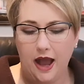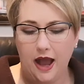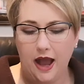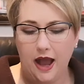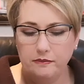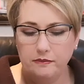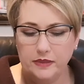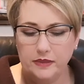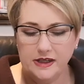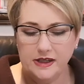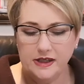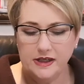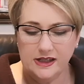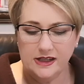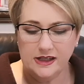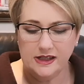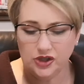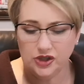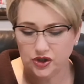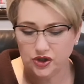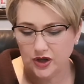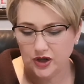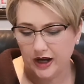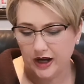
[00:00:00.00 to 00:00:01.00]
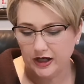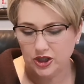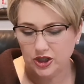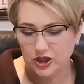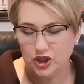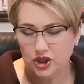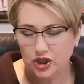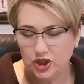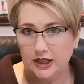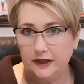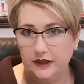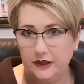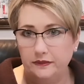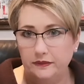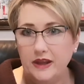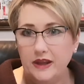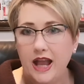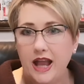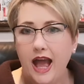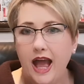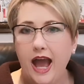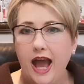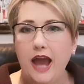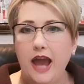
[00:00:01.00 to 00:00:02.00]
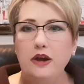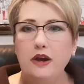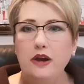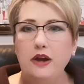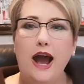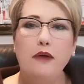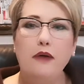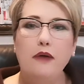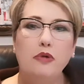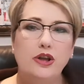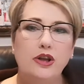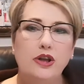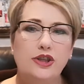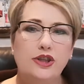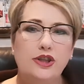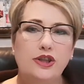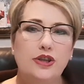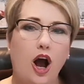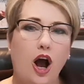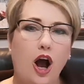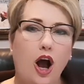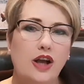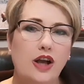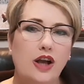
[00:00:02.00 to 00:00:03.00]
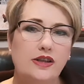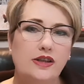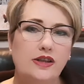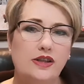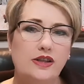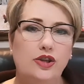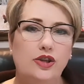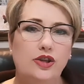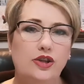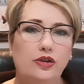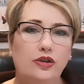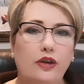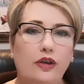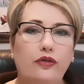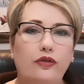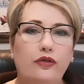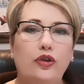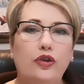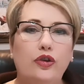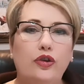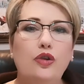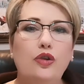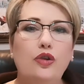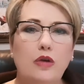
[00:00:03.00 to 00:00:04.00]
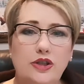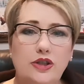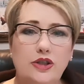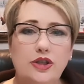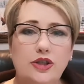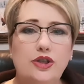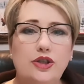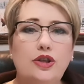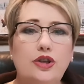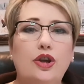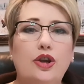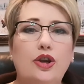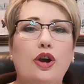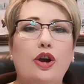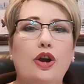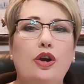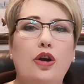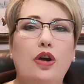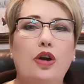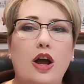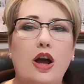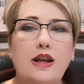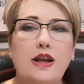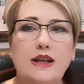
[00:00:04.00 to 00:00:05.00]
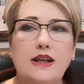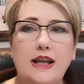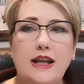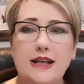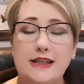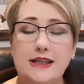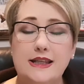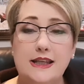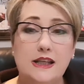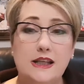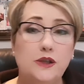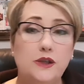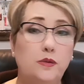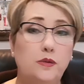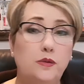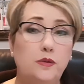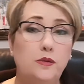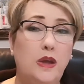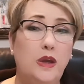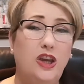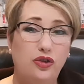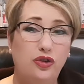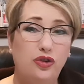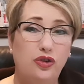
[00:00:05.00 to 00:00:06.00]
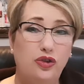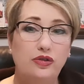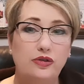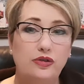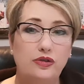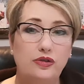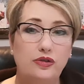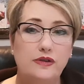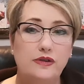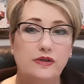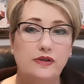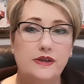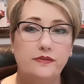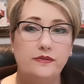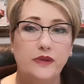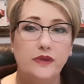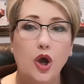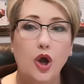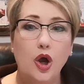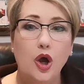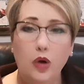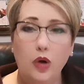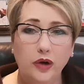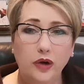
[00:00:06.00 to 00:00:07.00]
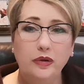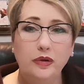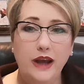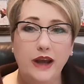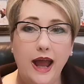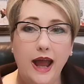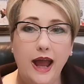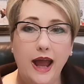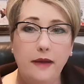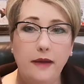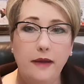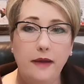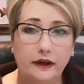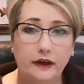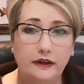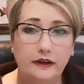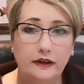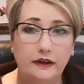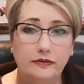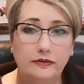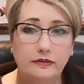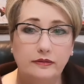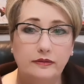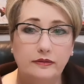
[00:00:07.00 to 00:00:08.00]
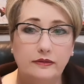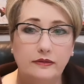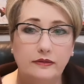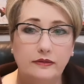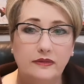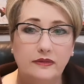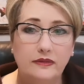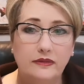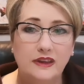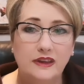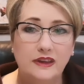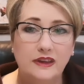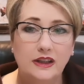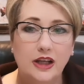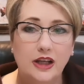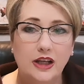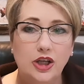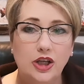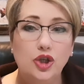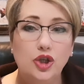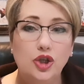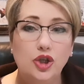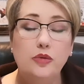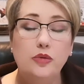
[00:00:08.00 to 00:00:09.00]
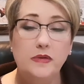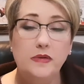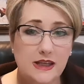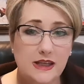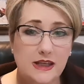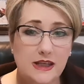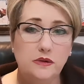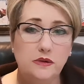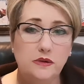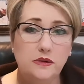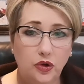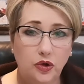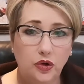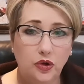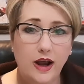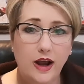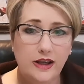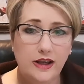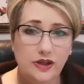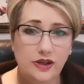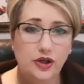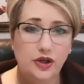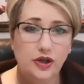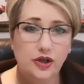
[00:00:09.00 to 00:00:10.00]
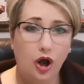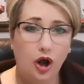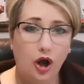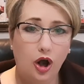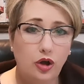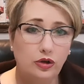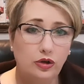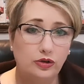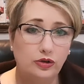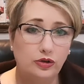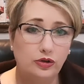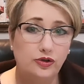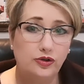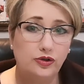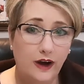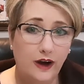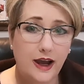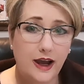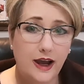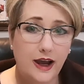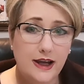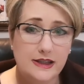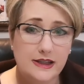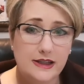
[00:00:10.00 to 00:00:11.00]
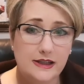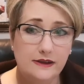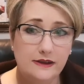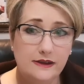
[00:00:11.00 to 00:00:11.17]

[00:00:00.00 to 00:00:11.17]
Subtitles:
business strategy. And I want to ask you, if you wanted to go on a 6-week cruise, what would happen? Your business would grind to a halt, right?